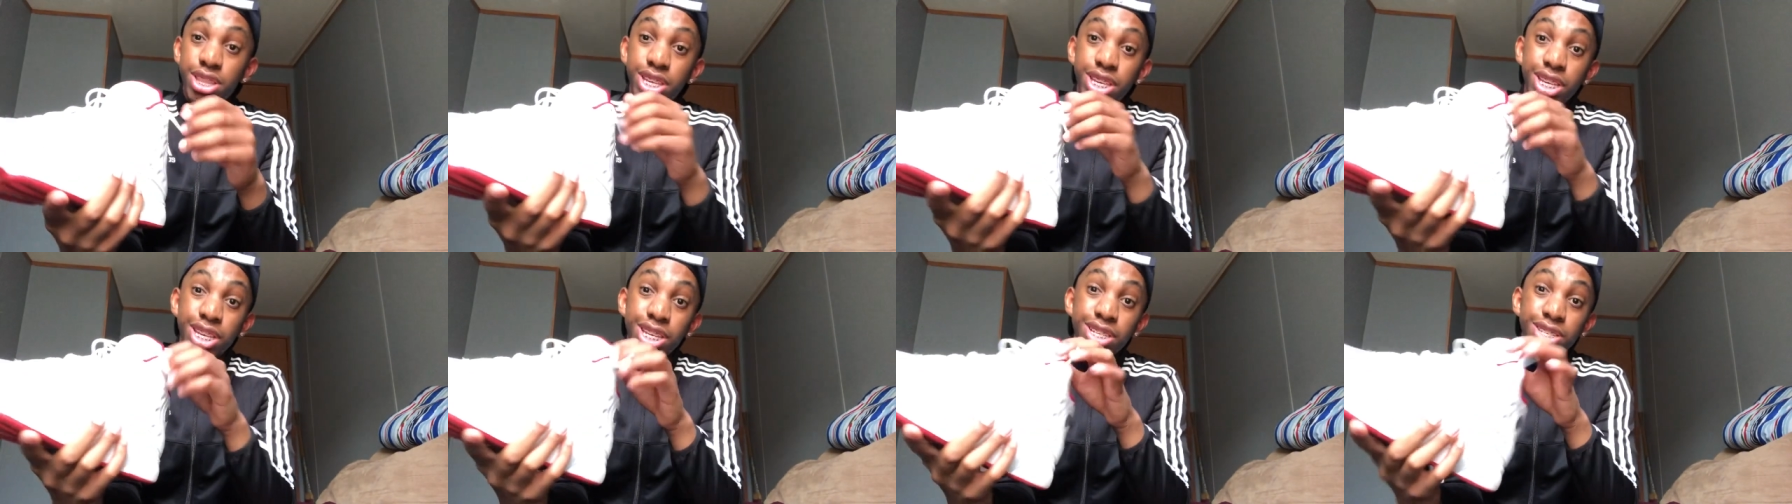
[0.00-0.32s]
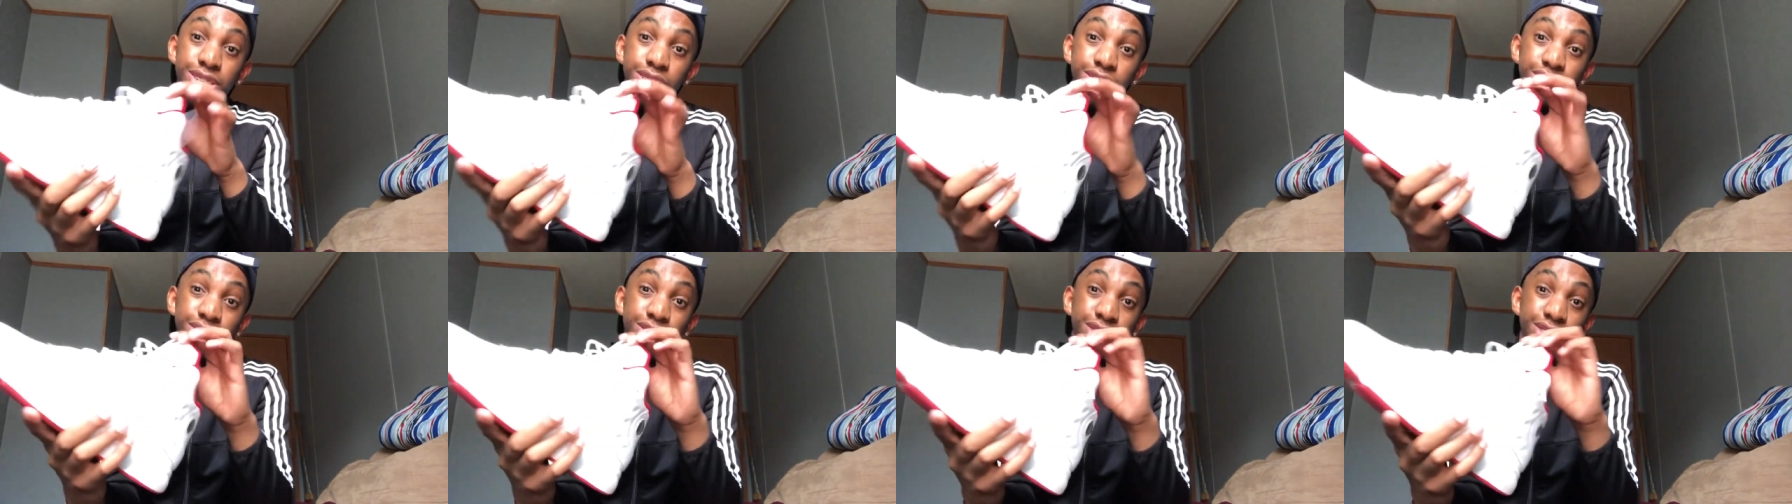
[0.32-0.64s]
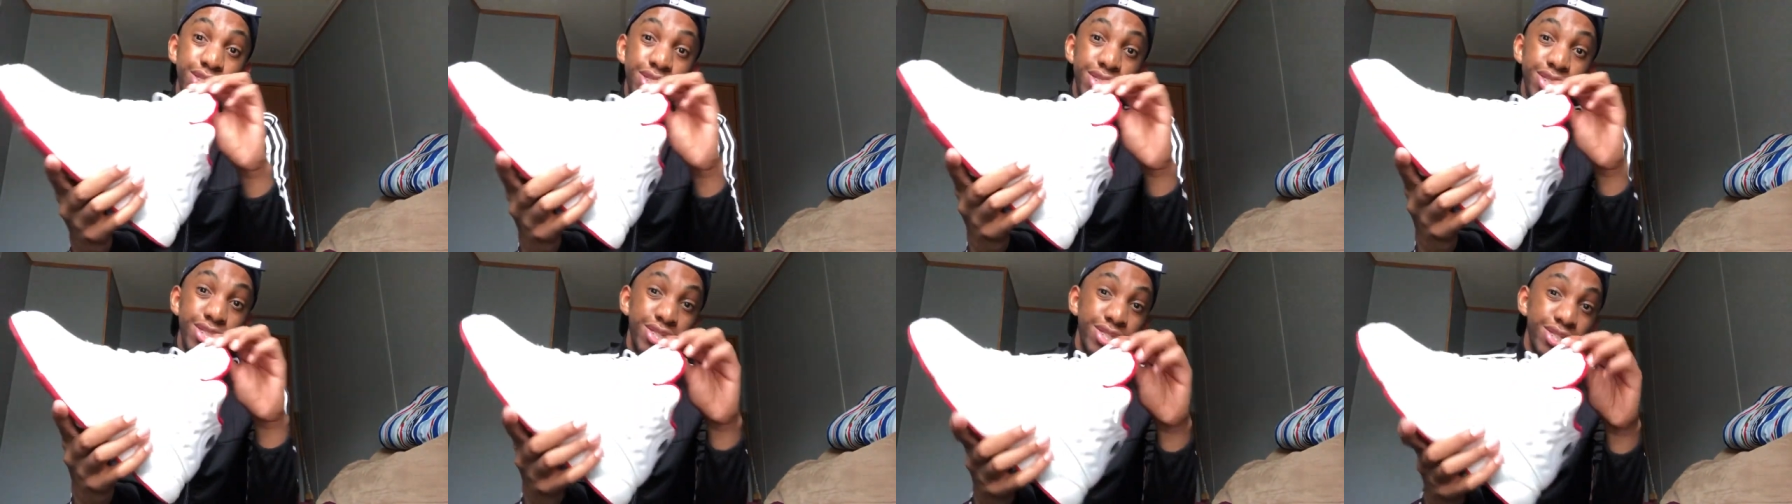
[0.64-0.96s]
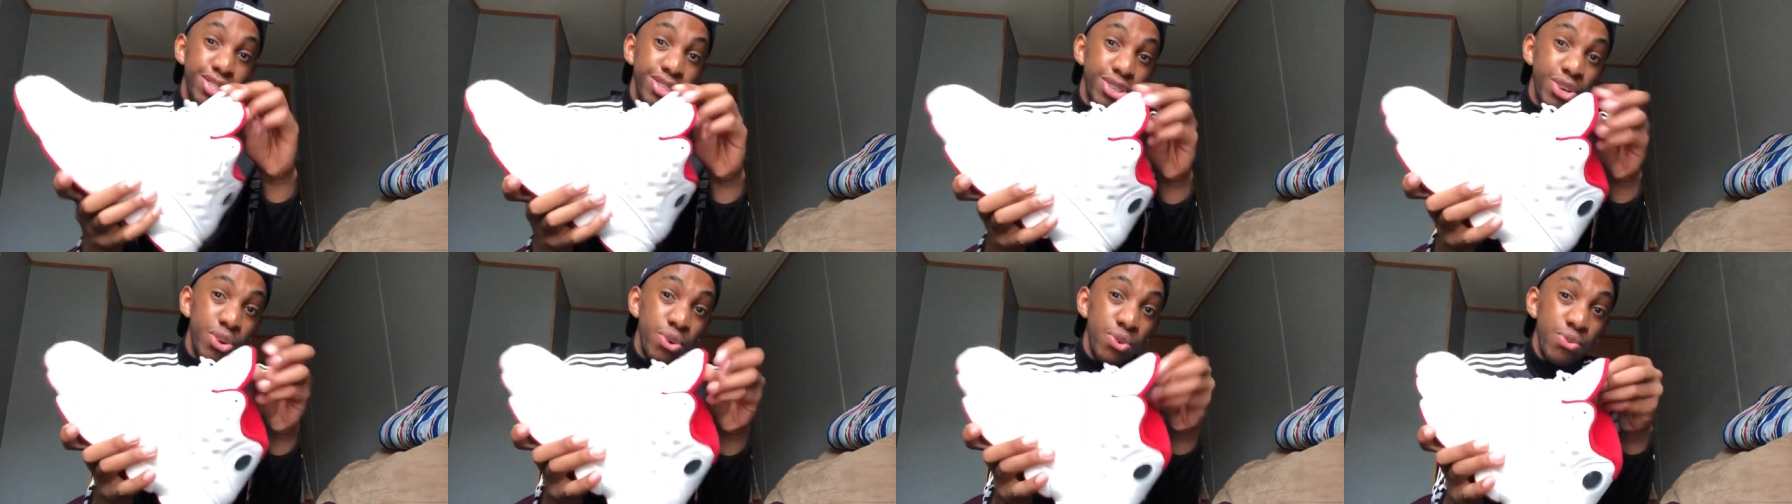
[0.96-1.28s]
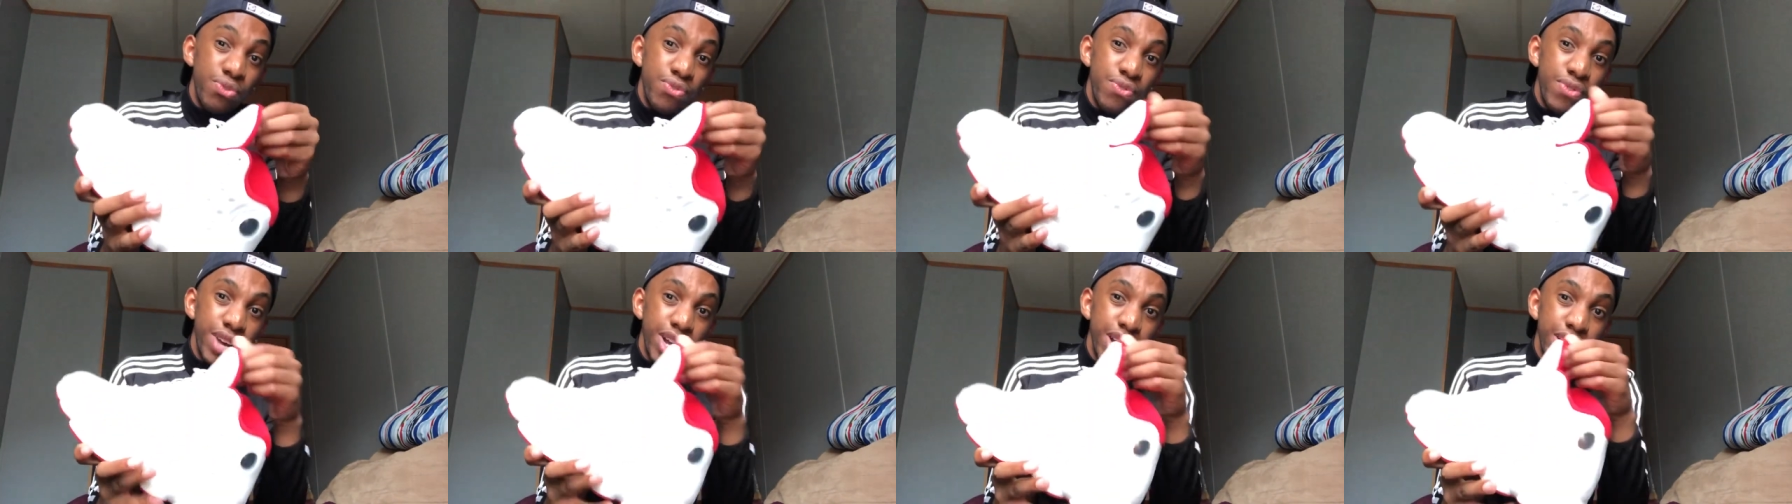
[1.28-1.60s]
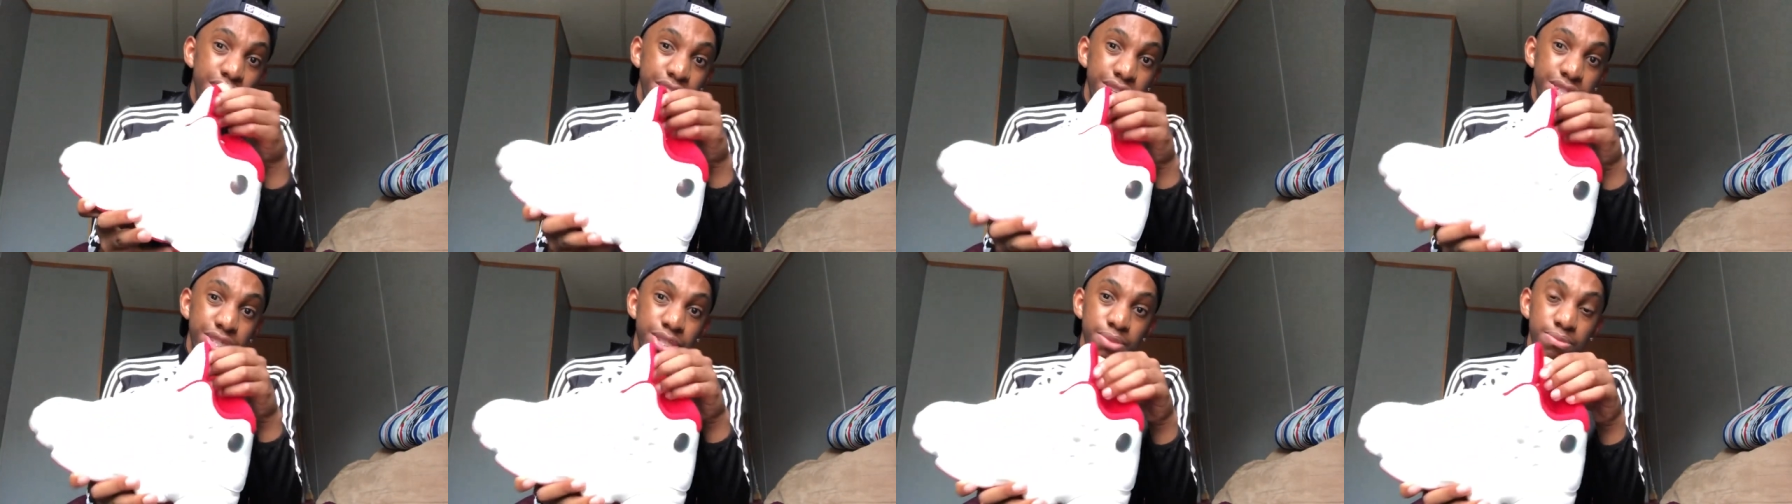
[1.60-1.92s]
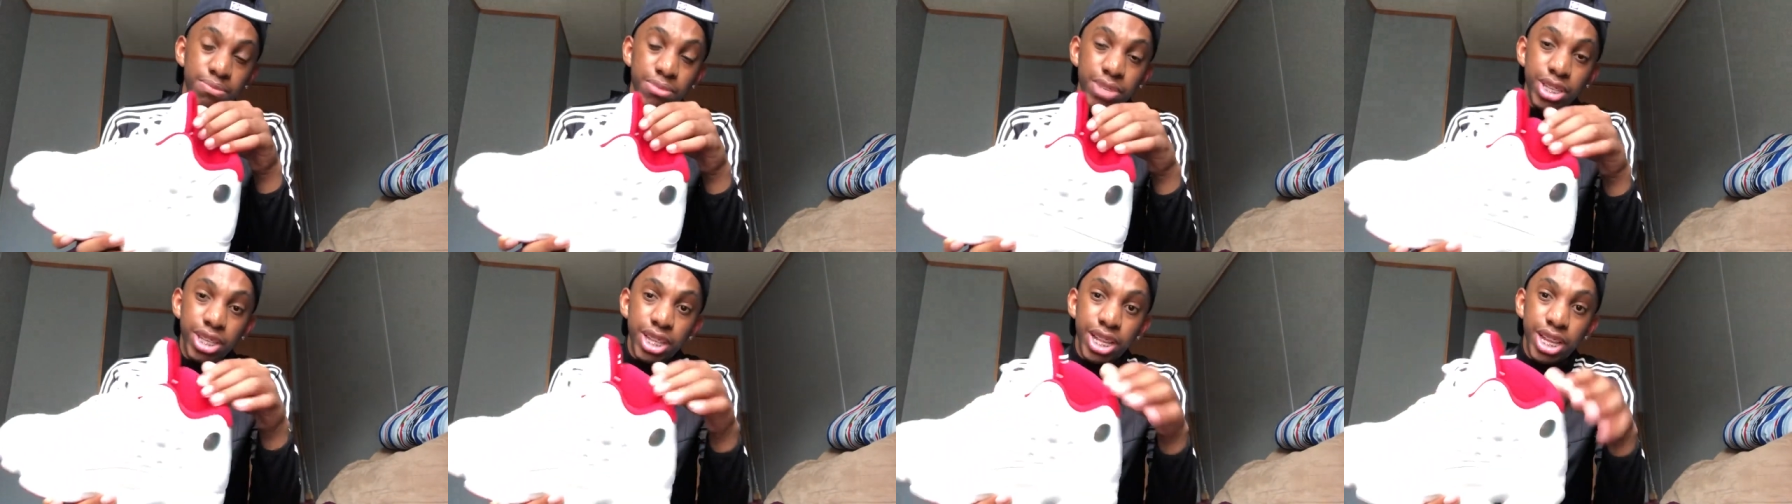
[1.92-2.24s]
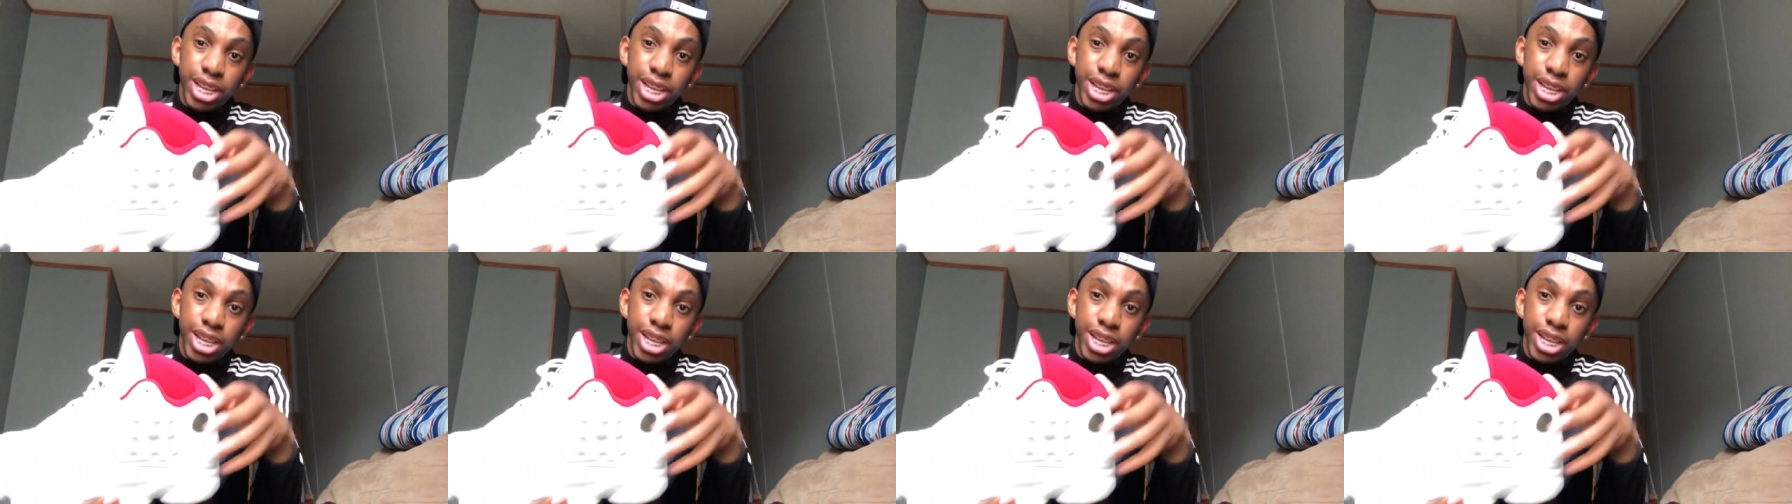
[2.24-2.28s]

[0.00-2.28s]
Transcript: These are so fire to me.